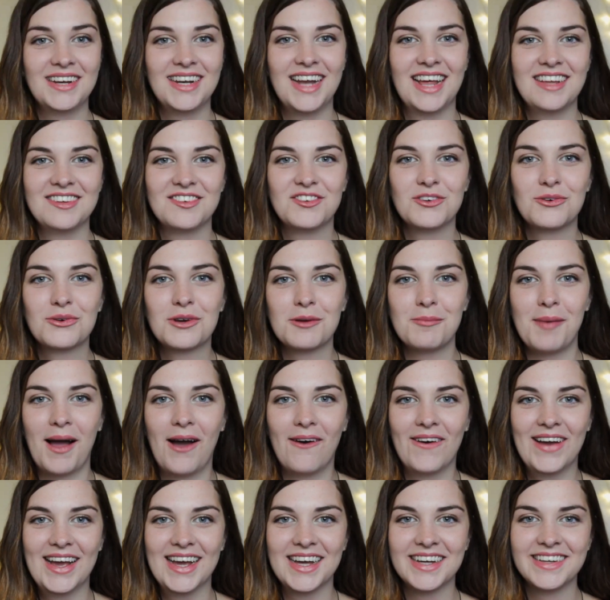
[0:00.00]
Let's talk
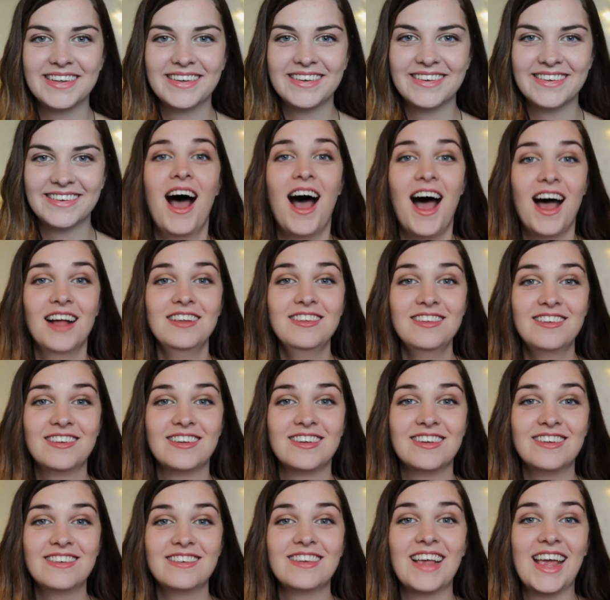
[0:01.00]
about it.
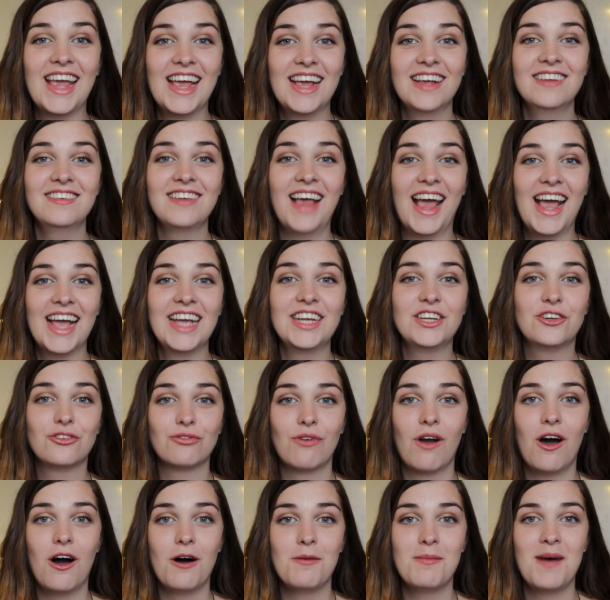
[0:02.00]
Hunters is a
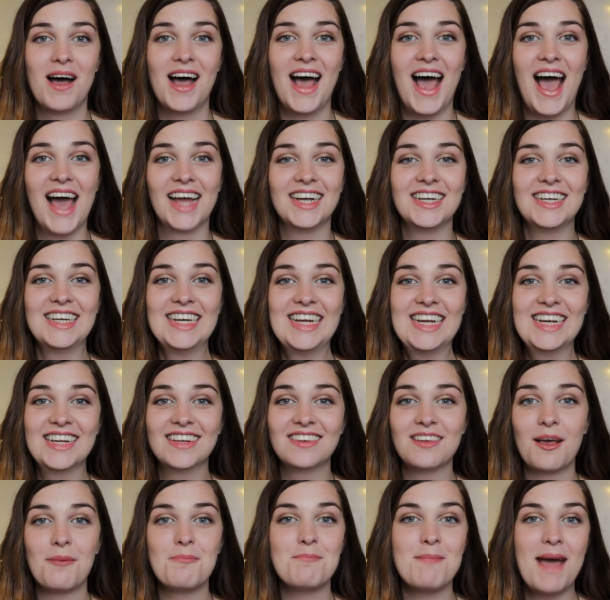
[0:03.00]
drama and it
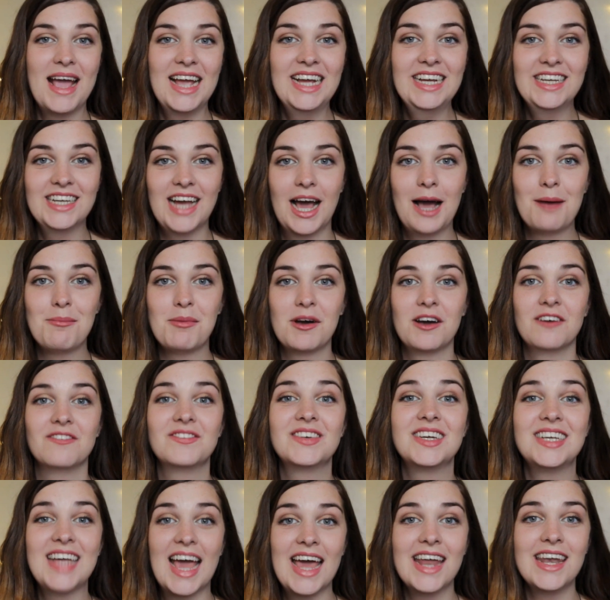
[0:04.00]
is made up
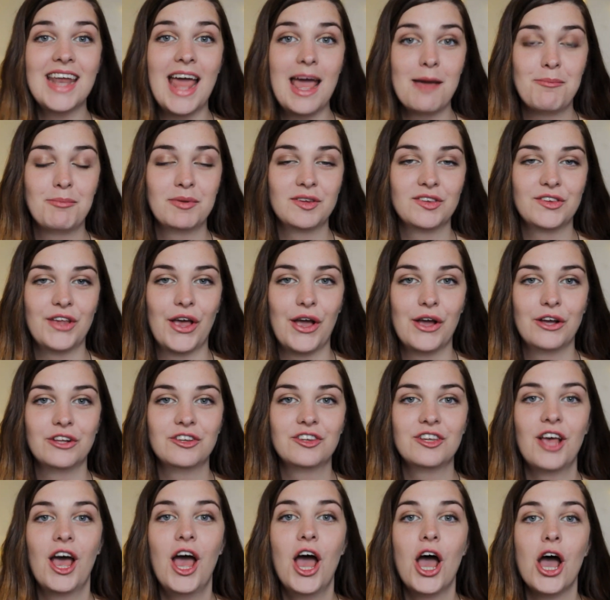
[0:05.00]
of 10
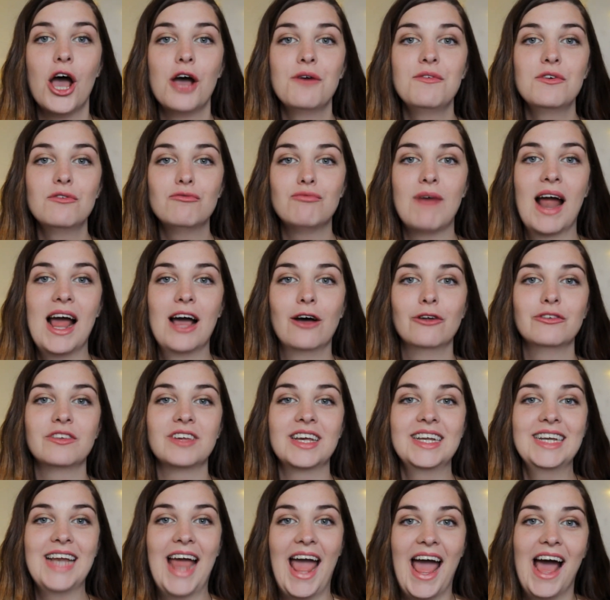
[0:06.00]
episodes of around
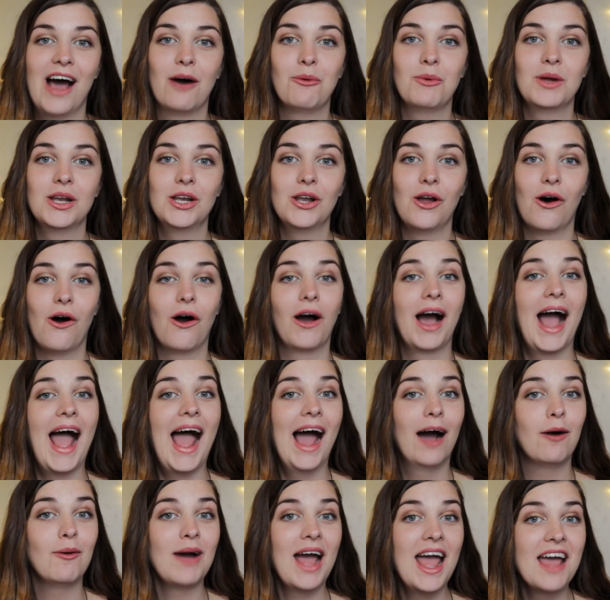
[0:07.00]
an hour long.
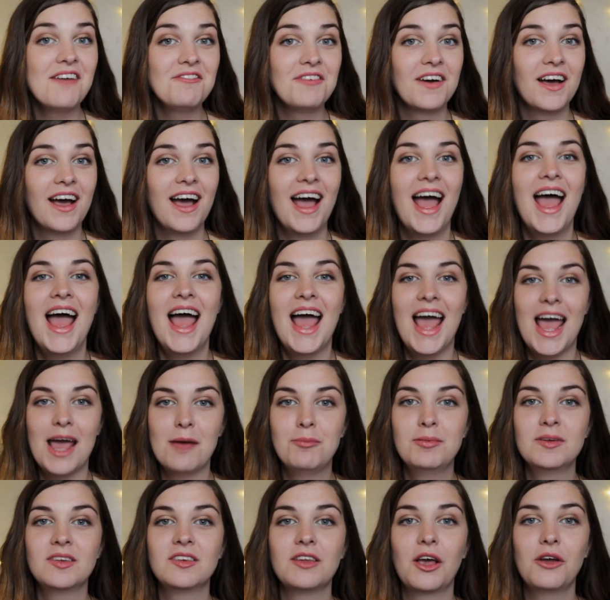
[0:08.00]
However,
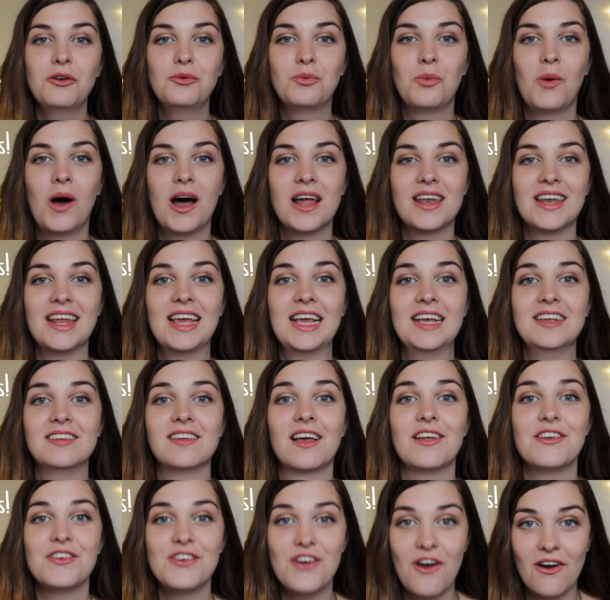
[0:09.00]
episode 1 is
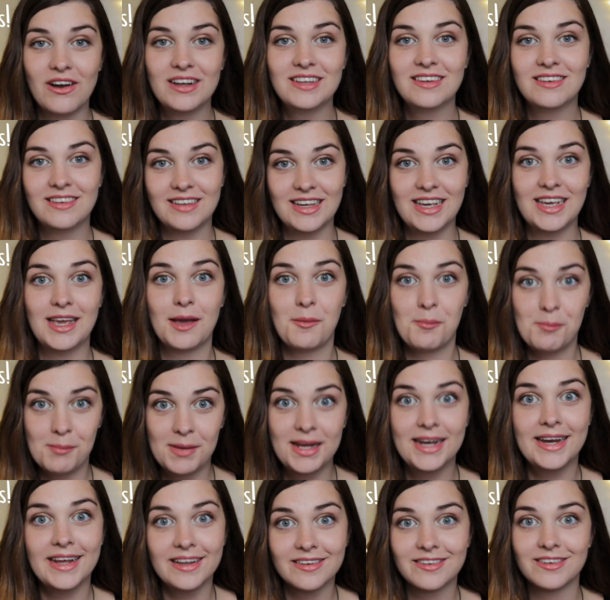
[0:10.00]
90
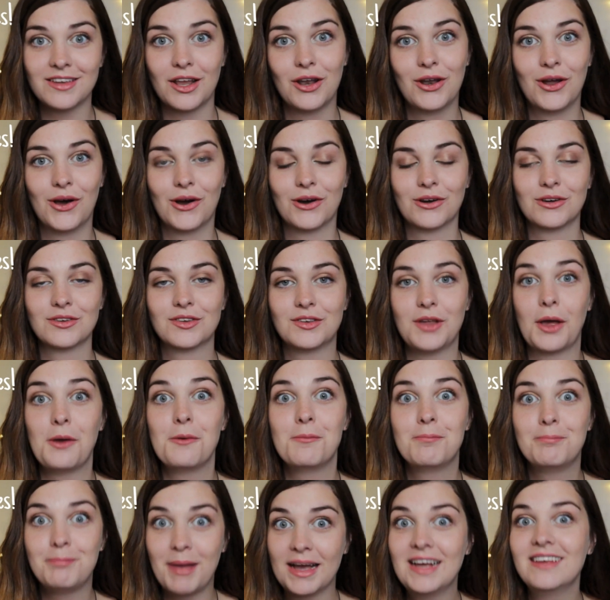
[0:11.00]
minutes long, so
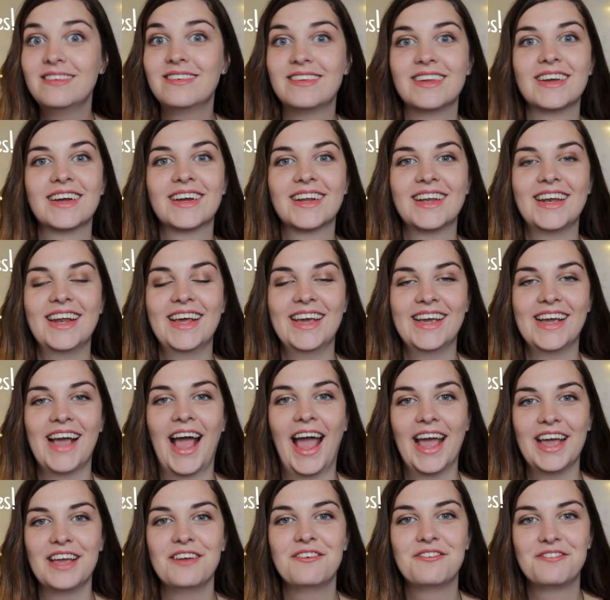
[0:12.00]
basically
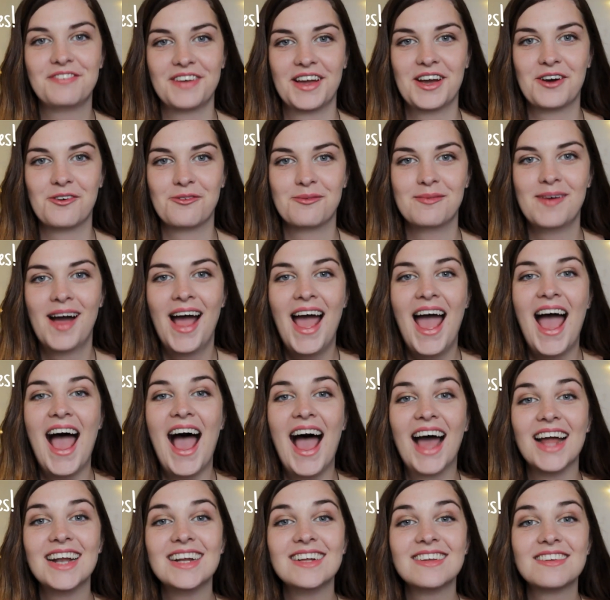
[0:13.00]
a film,
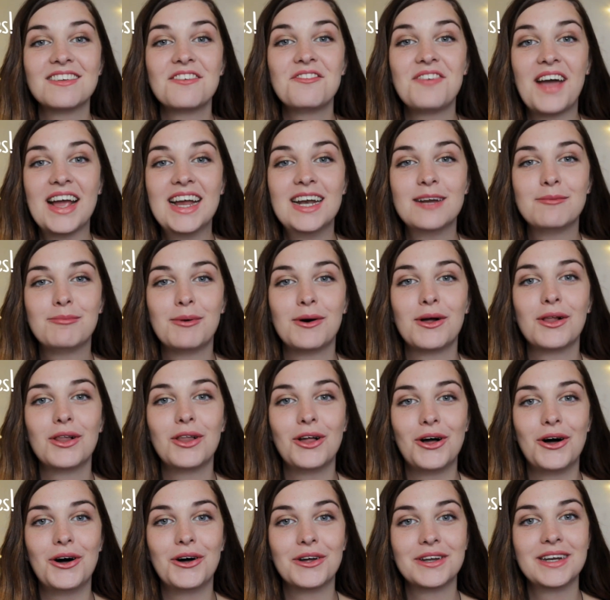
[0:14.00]
and it's
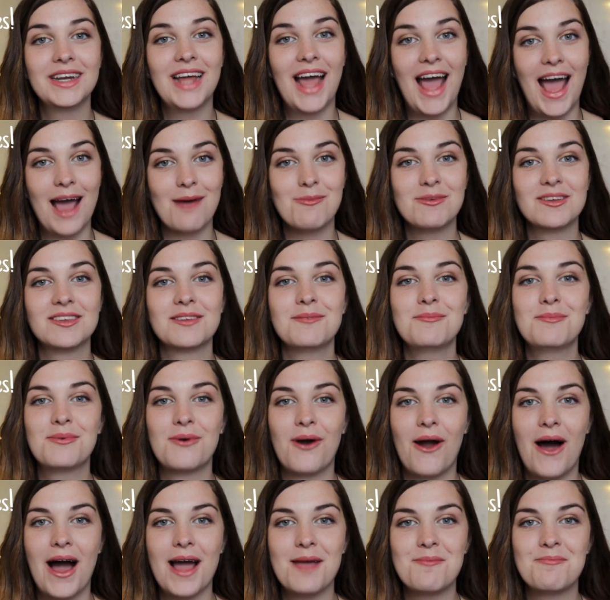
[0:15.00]
available on Amazon
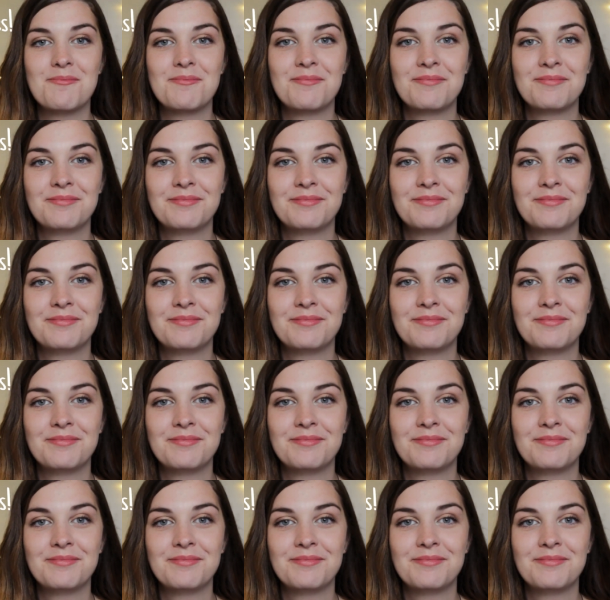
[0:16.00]
Prime.